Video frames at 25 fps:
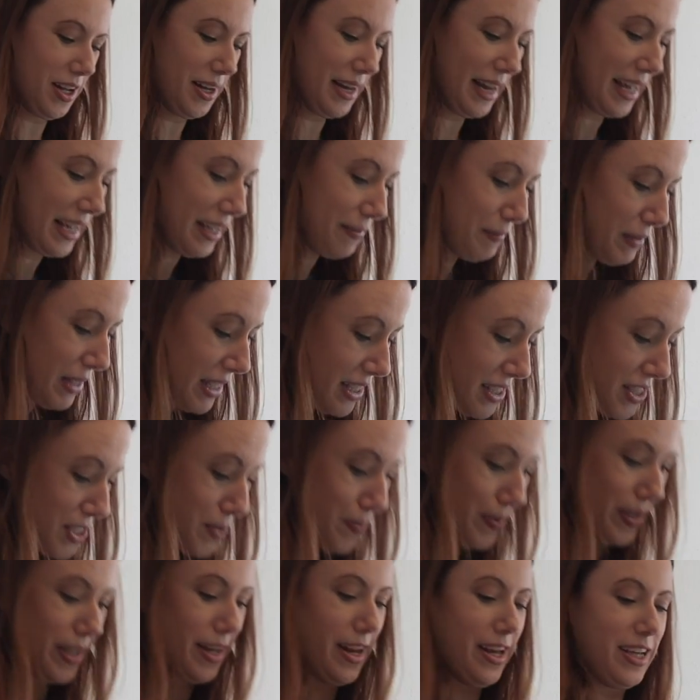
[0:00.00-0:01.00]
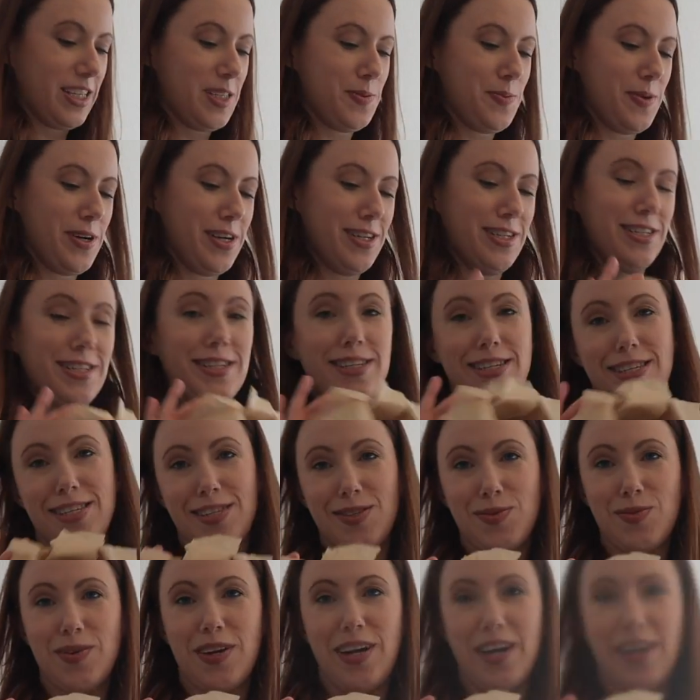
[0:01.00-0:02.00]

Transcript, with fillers: claiming to be an expert, this is what